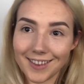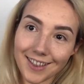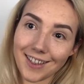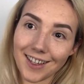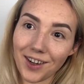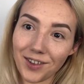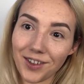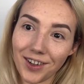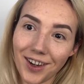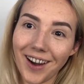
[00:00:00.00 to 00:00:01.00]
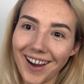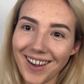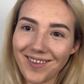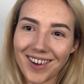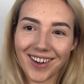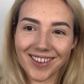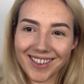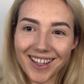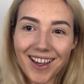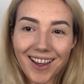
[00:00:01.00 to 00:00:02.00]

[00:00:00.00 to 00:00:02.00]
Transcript: This is how you do your eyebrows.